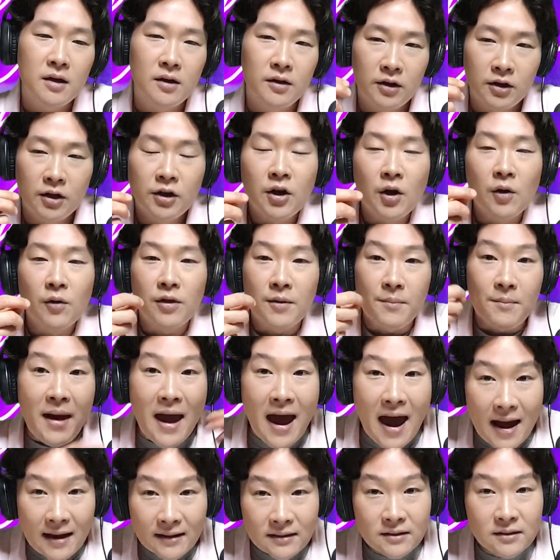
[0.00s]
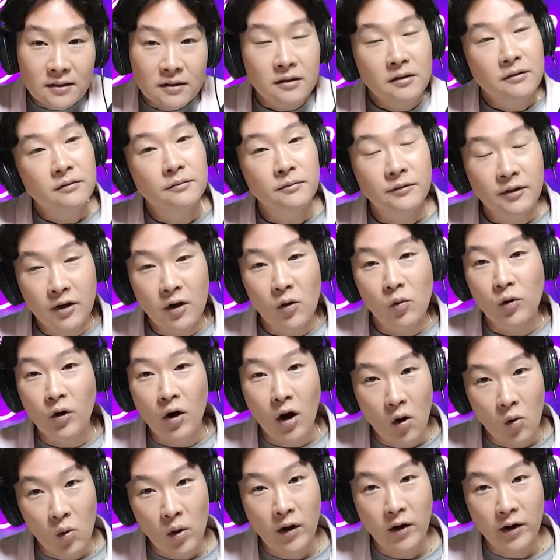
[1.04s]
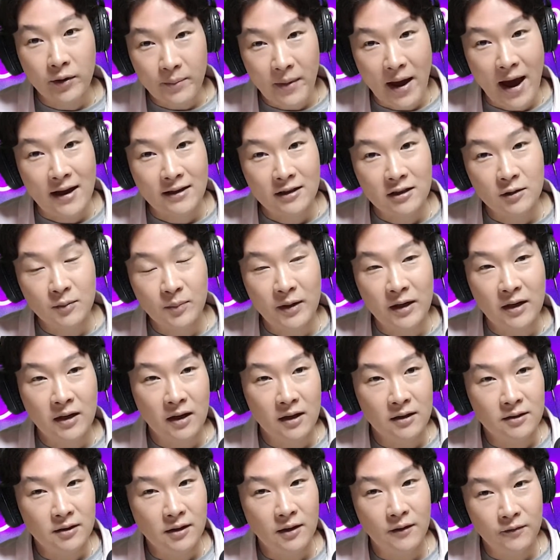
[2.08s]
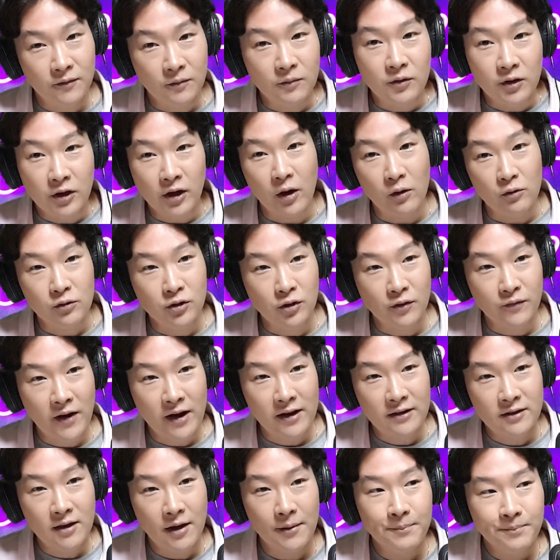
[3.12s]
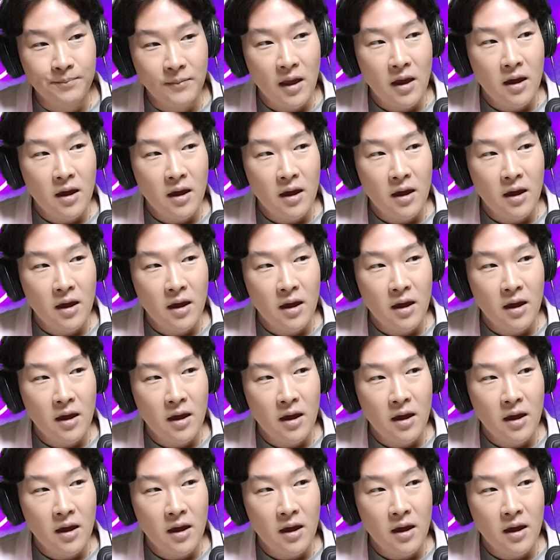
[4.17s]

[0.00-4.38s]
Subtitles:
you know, the mask. You know, we're all wearing masks because of, you know, cerveza.